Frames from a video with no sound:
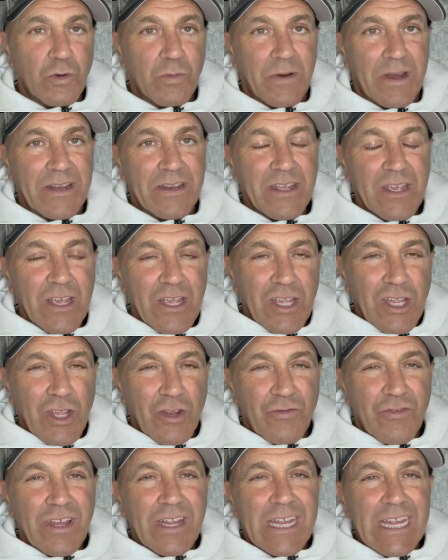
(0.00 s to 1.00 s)
but you'd
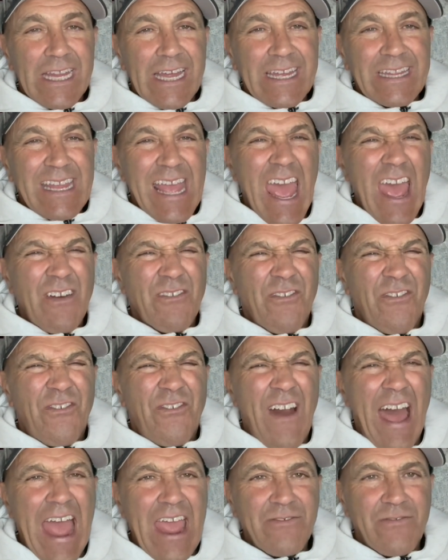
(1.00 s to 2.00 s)
really like to have
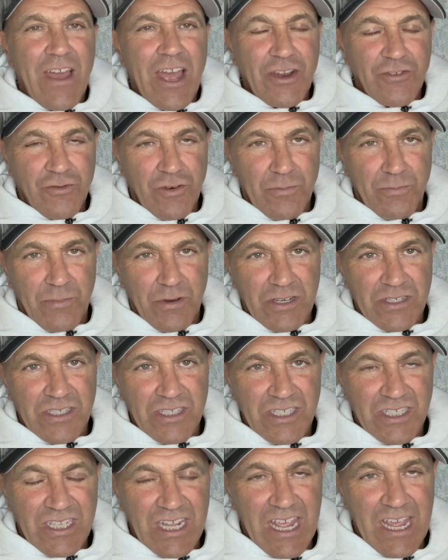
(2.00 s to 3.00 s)
500 books of
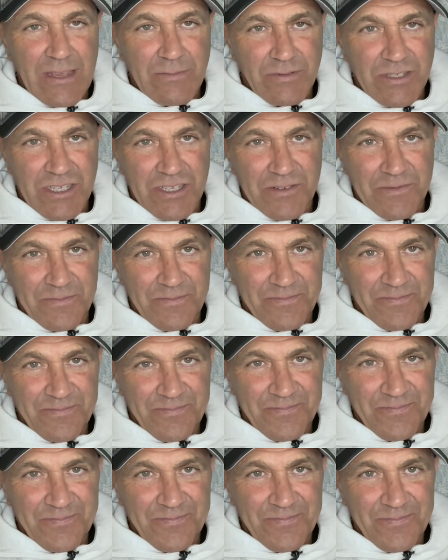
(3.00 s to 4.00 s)
stamps,
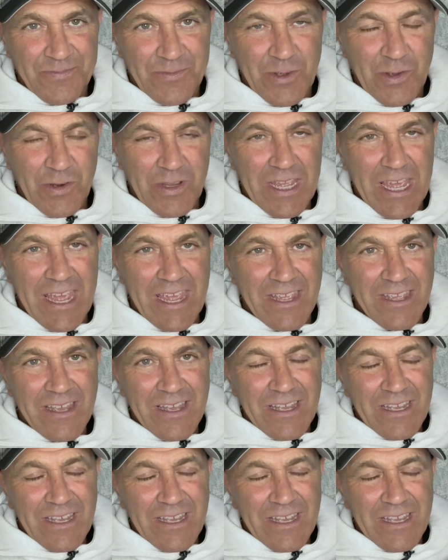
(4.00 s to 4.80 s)
okay?